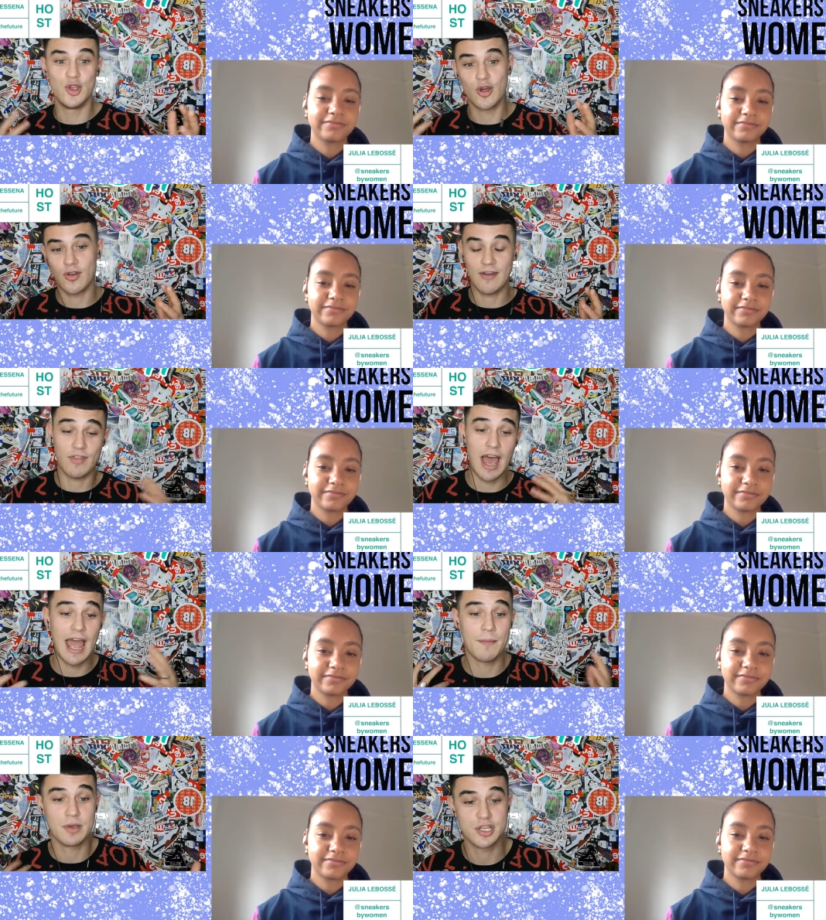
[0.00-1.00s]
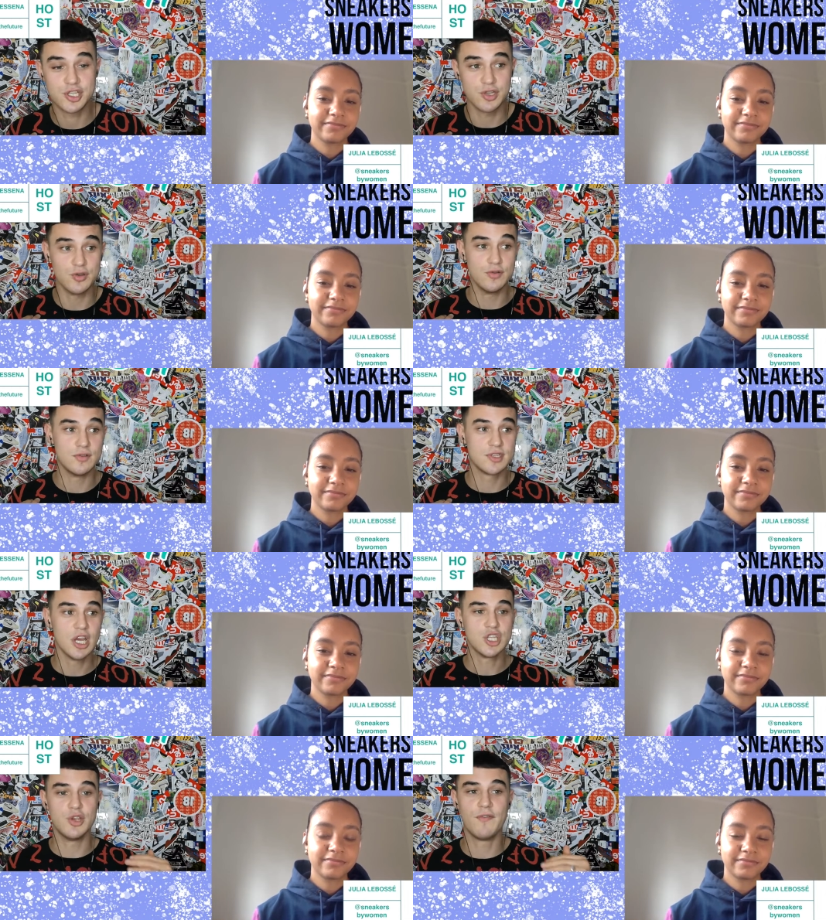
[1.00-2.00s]
Speaker 1: you don't have the hypest
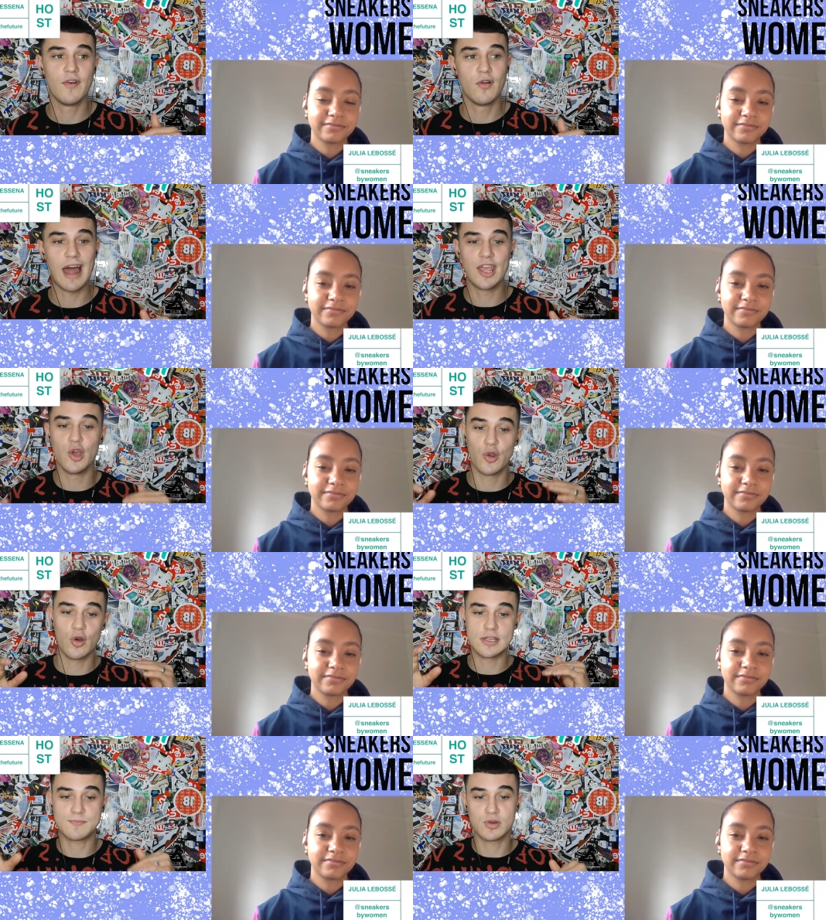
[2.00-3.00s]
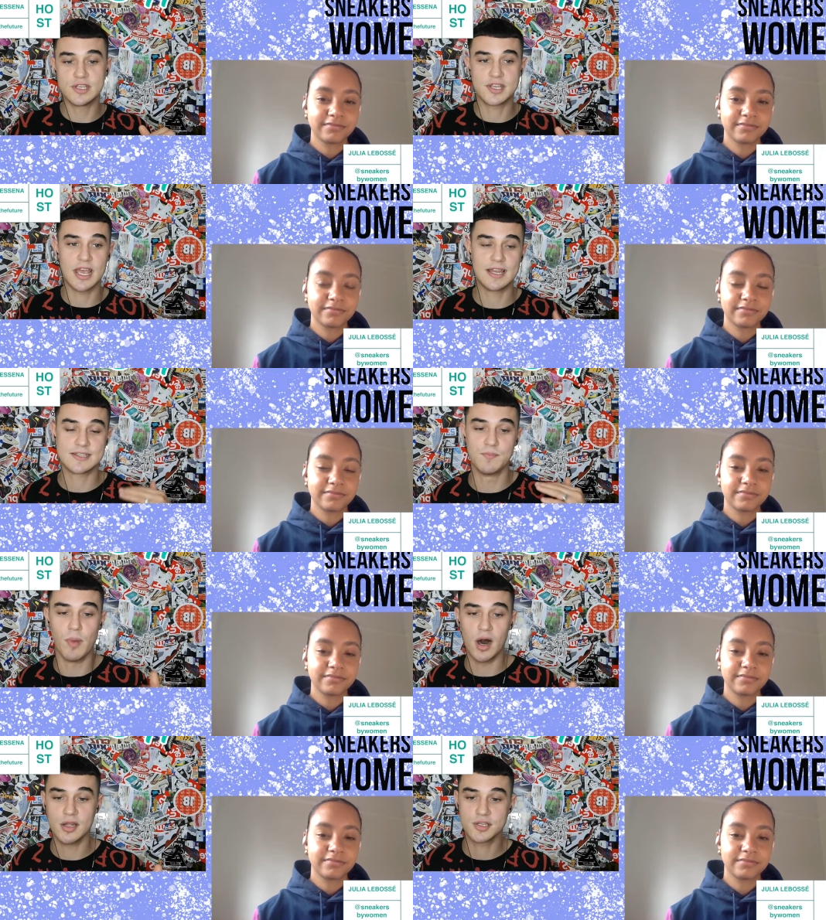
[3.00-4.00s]
shoes, do you feel like you're not as appreciated as
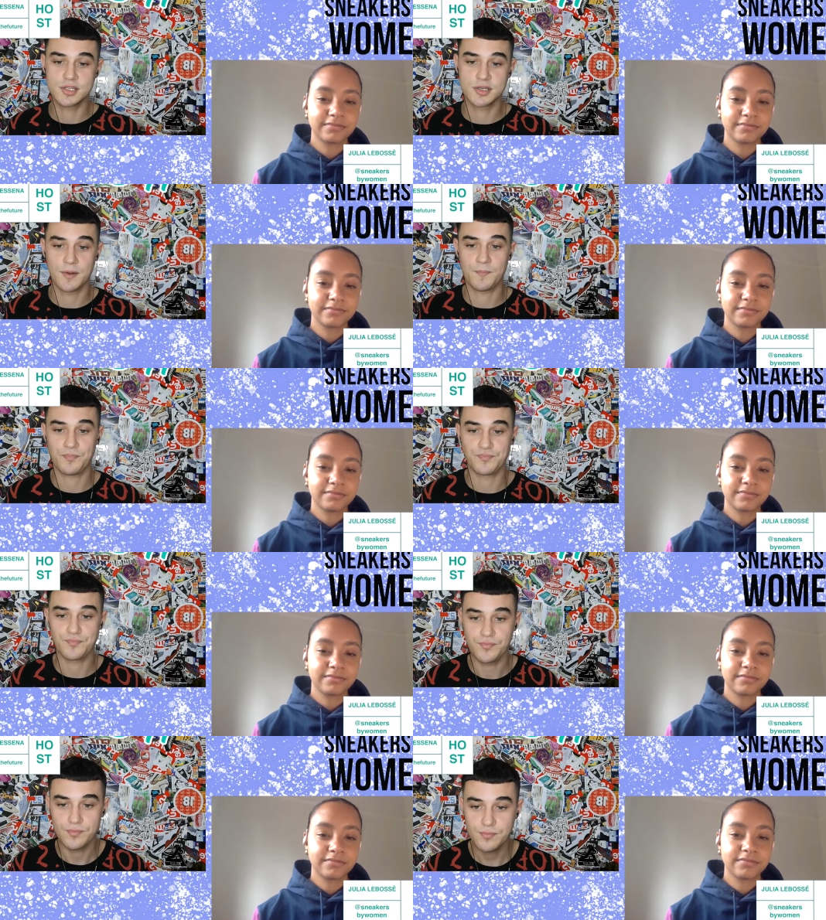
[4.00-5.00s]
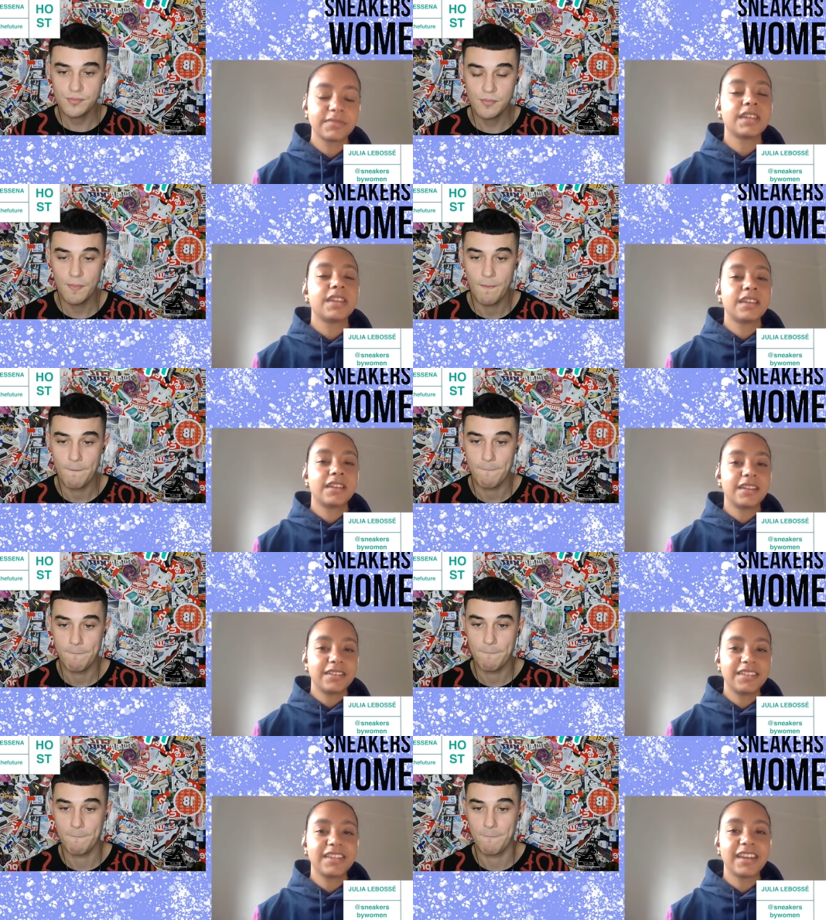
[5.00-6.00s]
much?
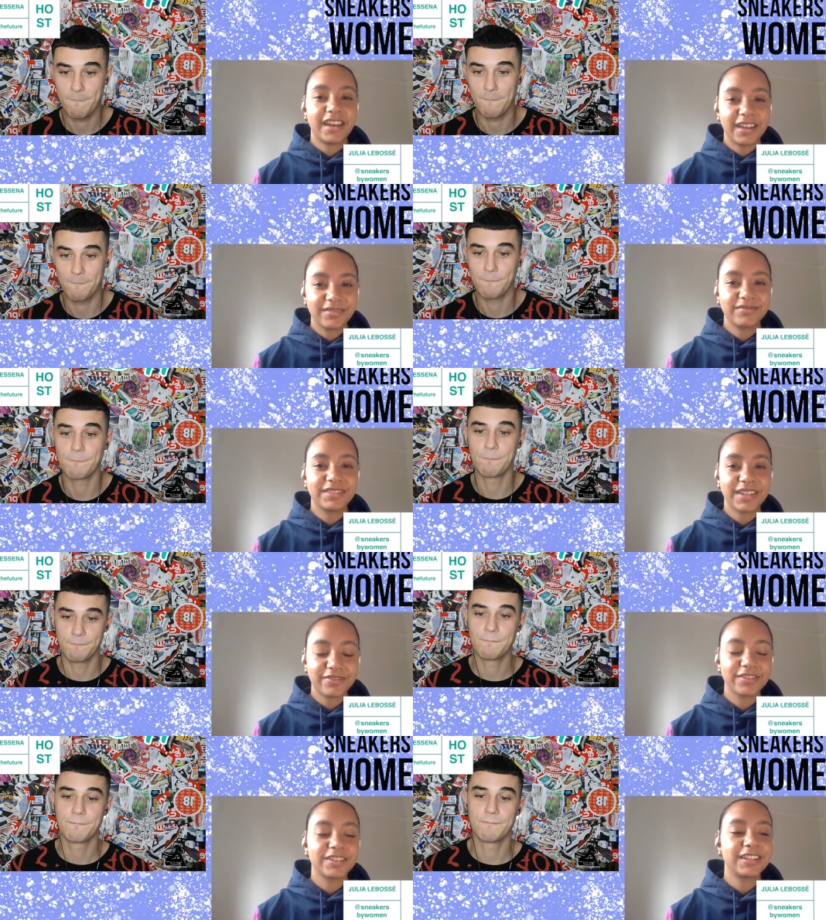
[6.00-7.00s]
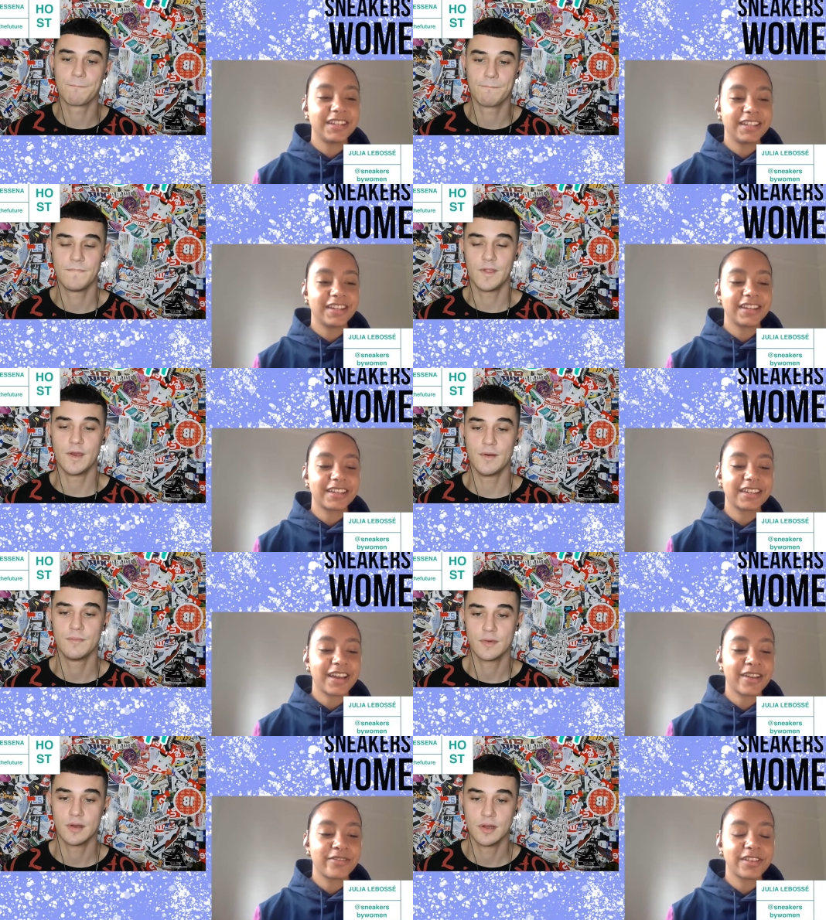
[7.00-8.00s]
Speaker 2: Yeah, definitely. Like yeah.
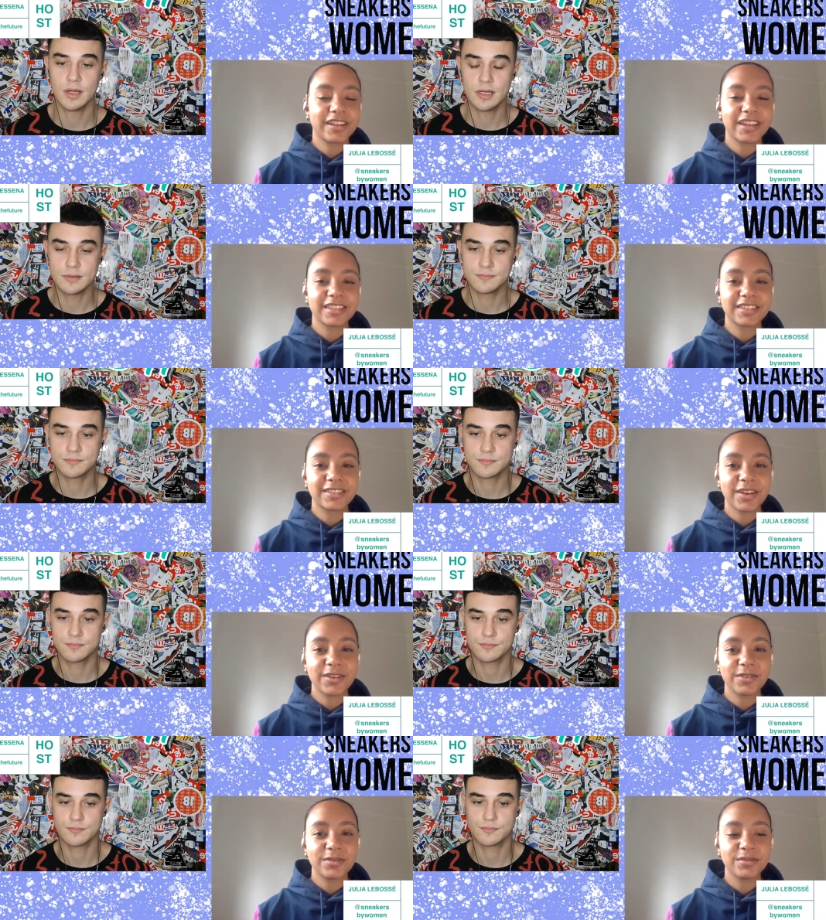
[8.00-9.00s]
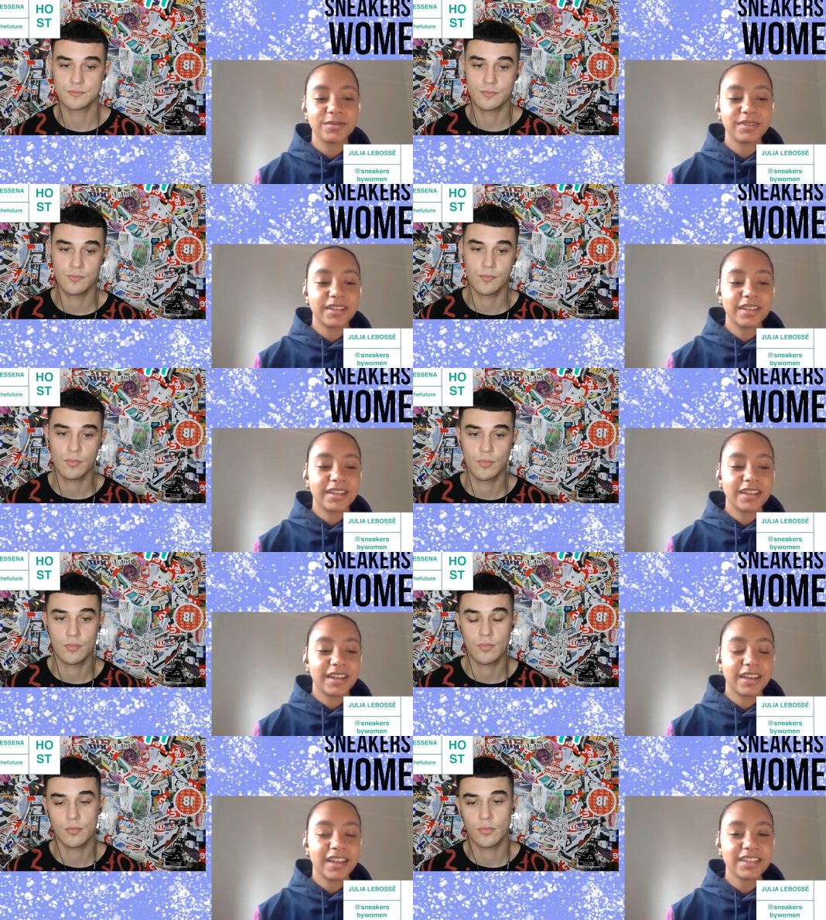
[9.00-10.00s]
I feel like it's so
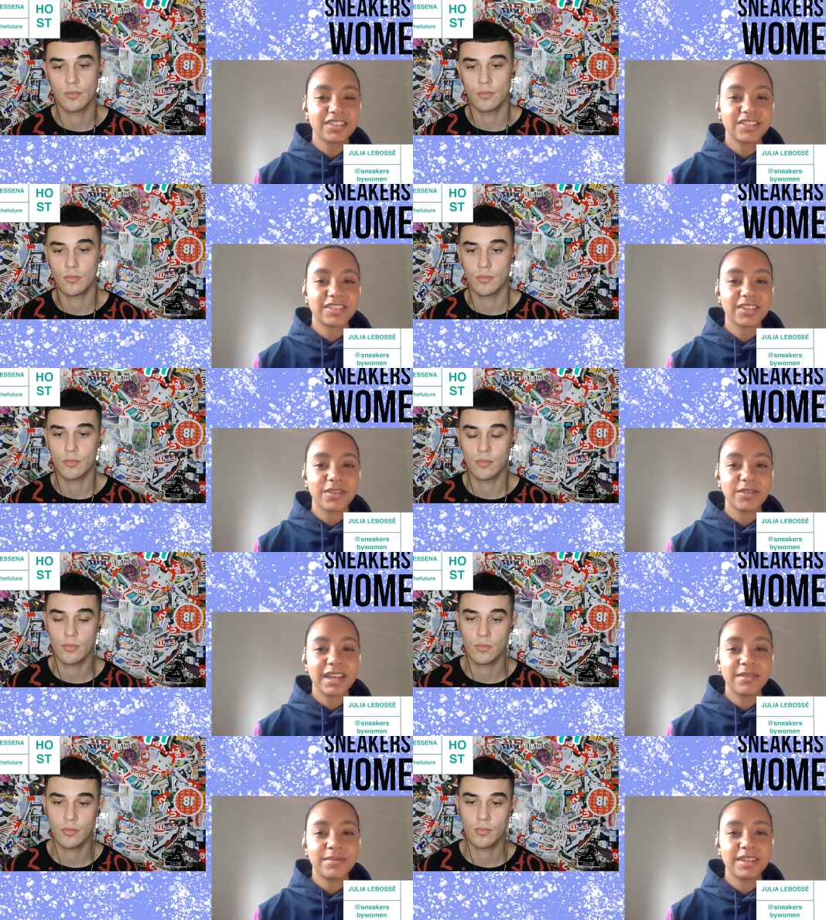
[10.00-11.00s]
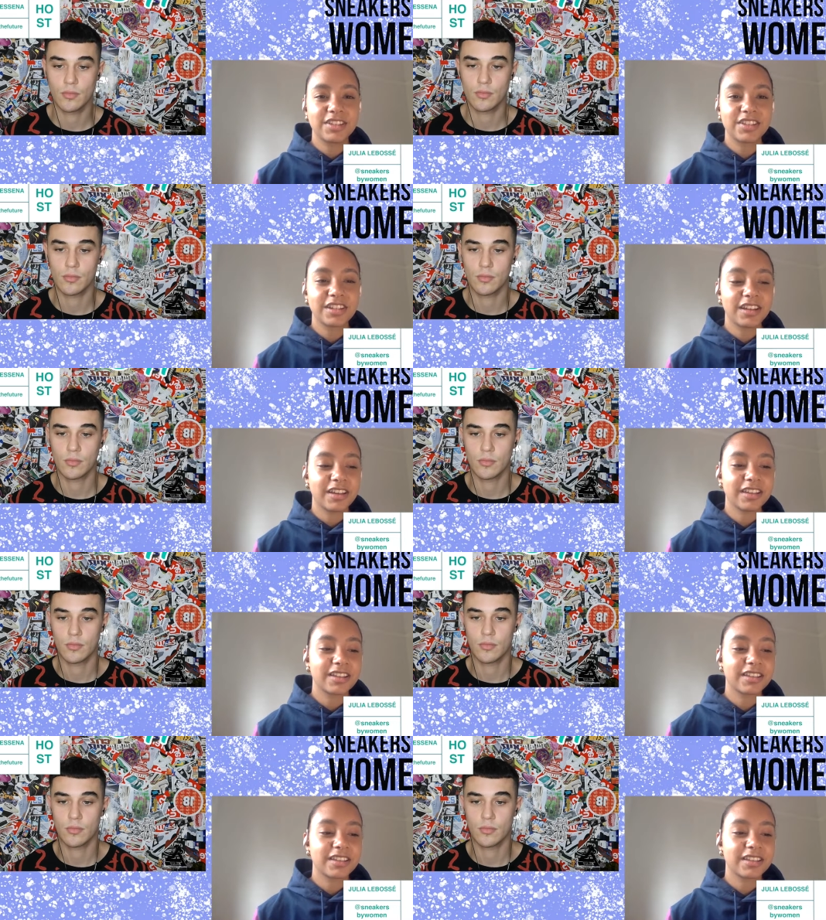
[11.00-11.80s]
I guess just so image and like